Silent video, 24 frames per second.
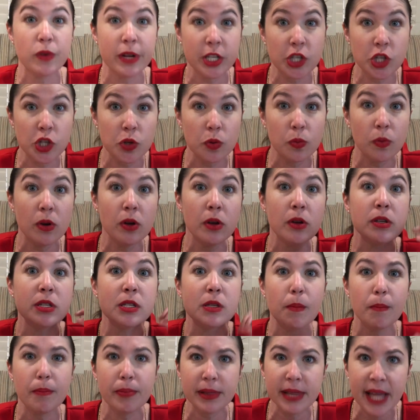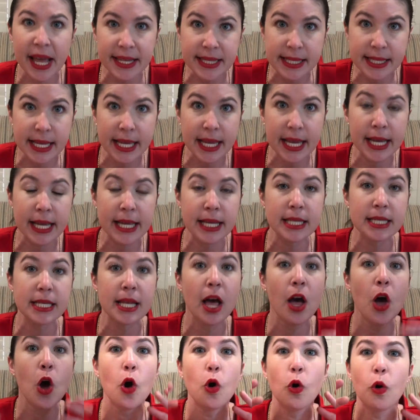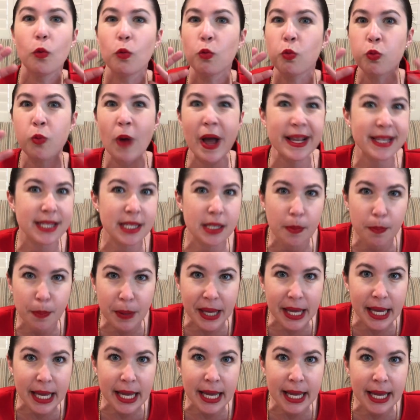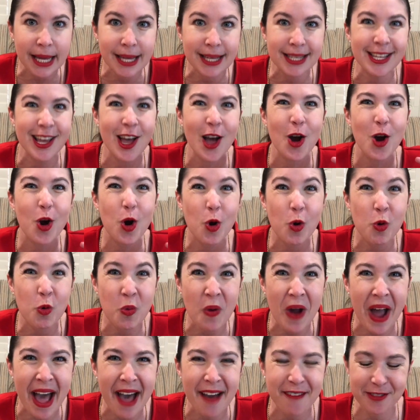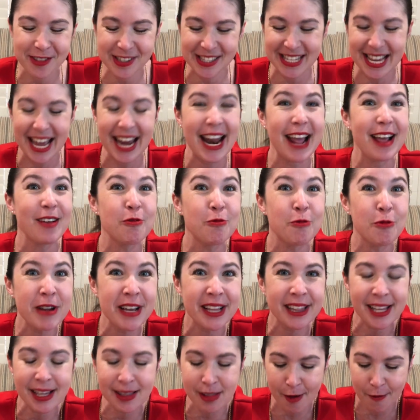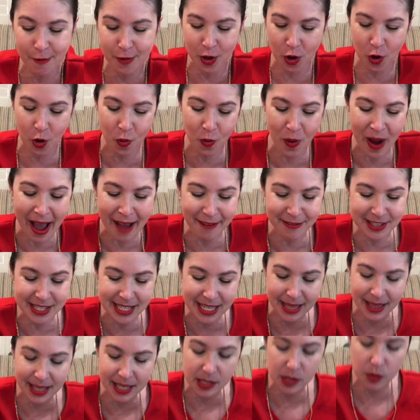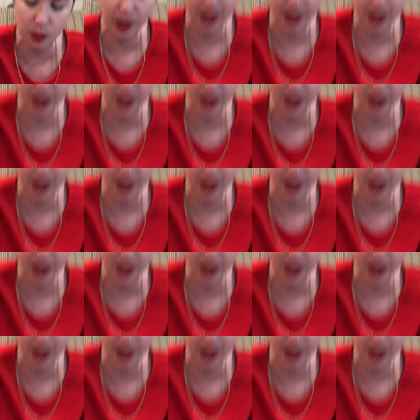rituals, blessings, recipes, crafts, and I really love the crafts in this